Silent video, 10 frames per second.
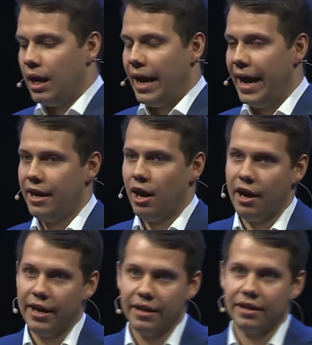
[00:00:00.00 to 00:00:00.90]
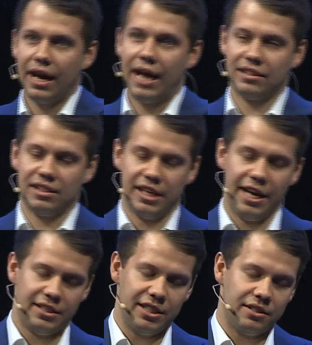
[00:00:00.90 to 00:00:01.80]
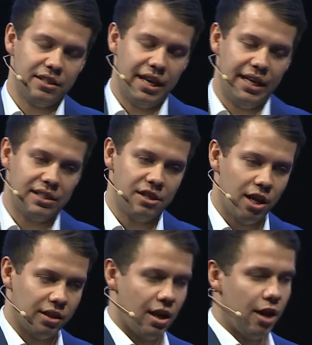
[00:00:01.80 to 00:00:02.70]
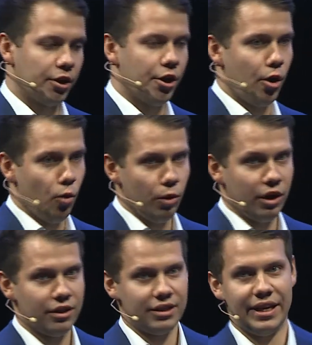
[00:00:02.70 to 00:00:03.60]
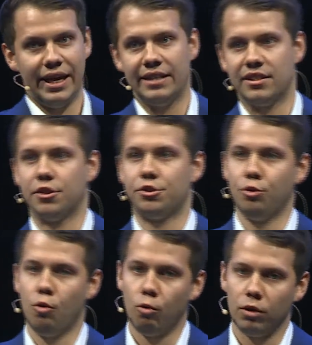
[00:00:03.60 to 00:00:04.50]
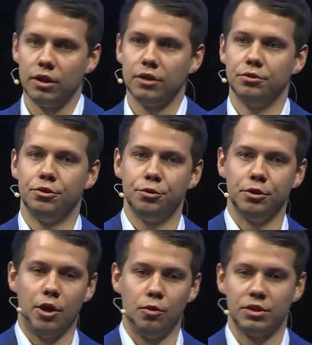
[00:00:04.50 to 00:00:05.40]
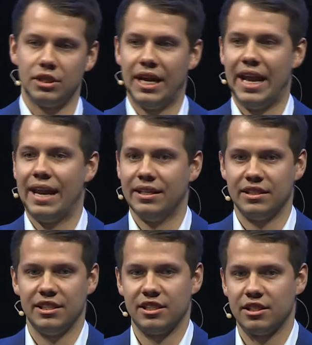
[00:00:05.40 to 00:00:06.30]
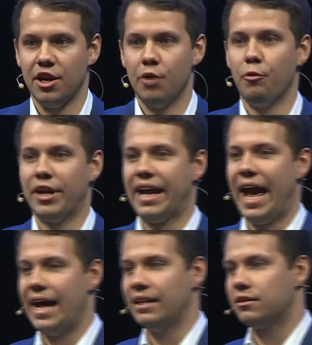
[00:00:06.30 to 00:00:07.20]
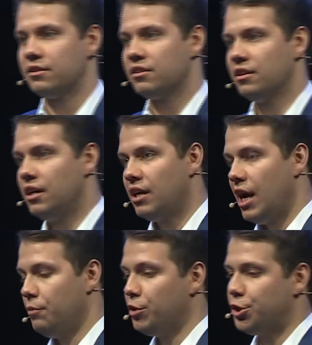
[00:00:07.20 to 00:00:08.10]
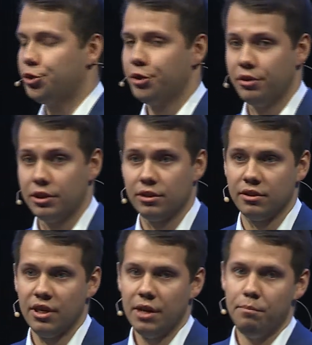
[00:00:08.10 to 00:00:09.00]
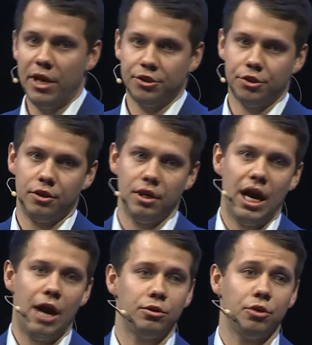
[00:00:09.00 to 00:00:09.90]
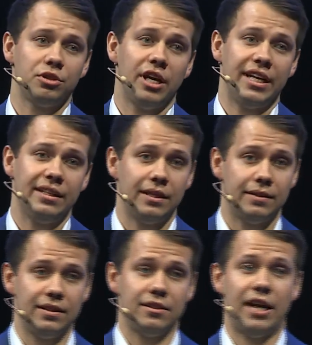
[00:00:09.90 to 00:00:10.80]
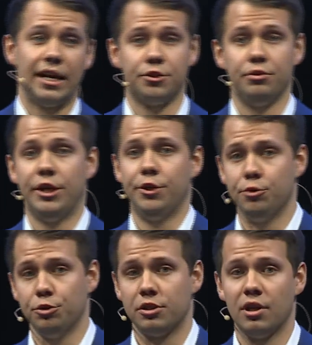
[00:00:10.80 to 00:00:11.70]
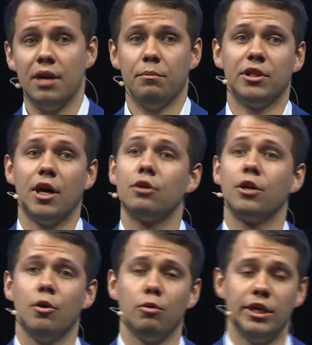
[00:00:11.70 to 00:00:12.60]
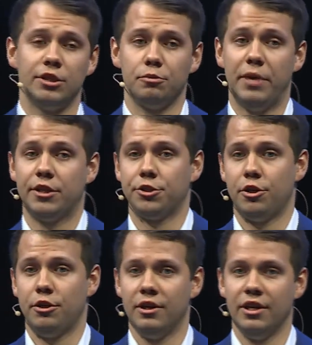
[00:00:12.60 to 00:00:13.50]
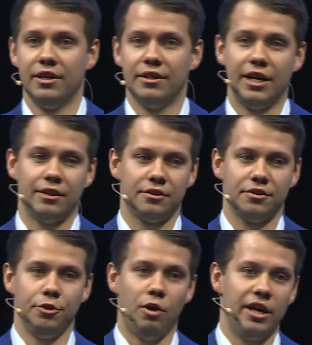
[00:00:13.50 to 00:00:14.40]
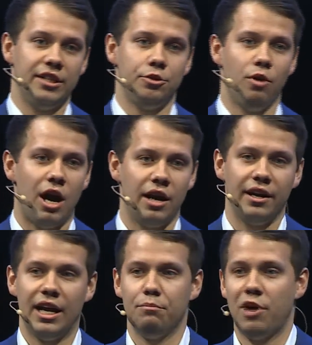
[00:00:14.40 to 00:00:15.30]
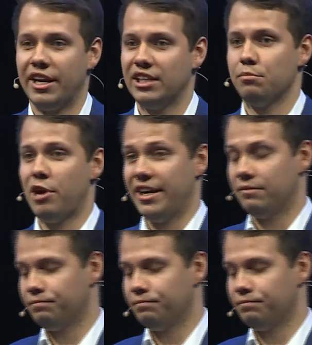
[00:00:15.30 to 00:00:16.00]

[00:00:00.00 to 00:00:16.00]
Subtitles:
AI, as I stated, is not a goal. It's a tool to do those analysis. We can't and we shouldn't measure how those identities are actually used, but our goal is to make sure that Juhan is Juhan and Mari is Mari.